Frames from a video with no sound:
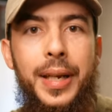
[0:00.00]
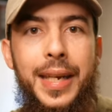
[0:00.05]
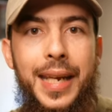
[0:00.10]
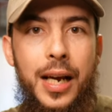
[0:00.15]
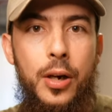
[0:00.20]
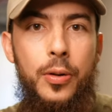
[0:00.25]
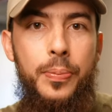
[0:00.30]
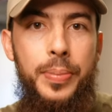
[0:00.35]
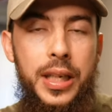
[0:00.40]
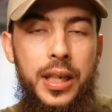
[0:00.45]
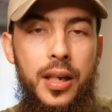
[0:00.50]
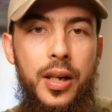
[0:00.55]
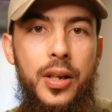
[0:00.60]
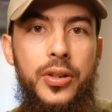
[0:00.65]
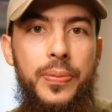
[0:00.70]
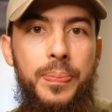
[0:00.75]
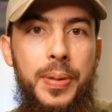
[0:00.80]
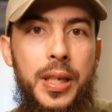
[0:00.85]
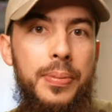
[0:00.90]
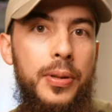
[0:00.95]
But now,
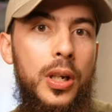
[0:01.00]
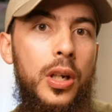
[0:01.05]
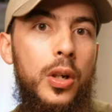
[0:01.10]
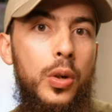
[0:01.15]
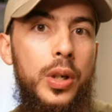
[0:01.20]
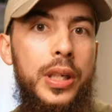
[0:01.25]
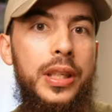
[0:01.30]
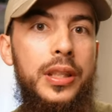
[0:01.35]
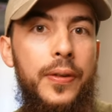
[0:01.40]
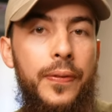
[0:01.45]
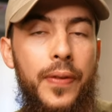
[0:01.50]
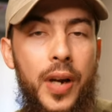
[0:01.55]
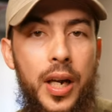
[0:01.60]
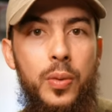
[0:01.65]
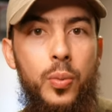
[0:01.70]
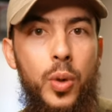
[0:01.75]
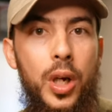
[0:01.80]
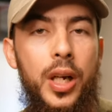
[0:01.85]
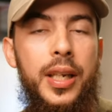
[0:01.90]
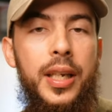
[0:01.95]
because people are looking to
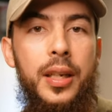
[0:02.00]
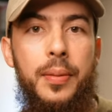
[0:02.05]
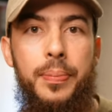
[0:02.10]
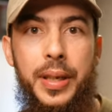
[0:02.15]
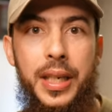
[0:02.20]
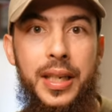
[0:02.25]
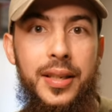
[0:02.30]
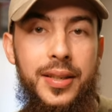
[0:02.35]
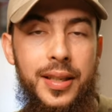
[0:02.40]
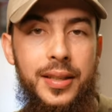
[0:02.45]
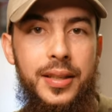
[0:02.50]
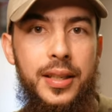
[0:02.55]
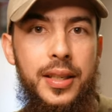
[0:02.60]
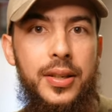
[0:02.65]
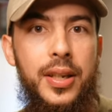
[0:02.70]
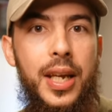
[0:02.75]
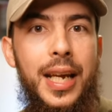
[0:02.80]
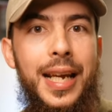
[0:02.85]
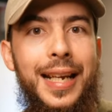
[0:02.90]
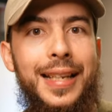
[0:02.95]
find work in bigger
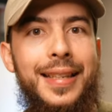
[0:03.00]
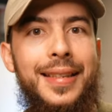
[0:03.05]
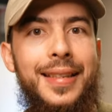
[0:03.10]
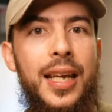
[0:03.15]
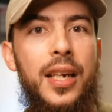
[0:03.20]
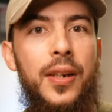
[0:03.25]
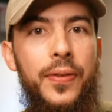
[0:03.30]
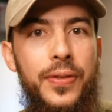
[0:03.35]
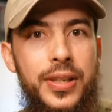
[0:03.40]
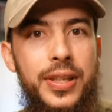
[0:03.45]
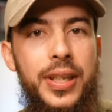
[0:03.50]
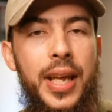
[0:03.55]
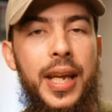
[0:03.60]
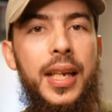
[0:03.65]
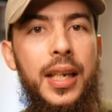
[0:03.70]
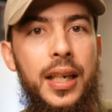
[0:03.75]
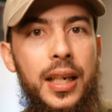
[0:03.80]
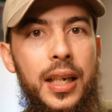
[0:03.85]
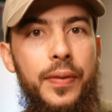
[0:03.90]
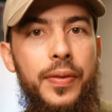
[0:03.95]
cities, instead of
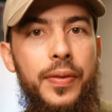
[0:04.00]
staying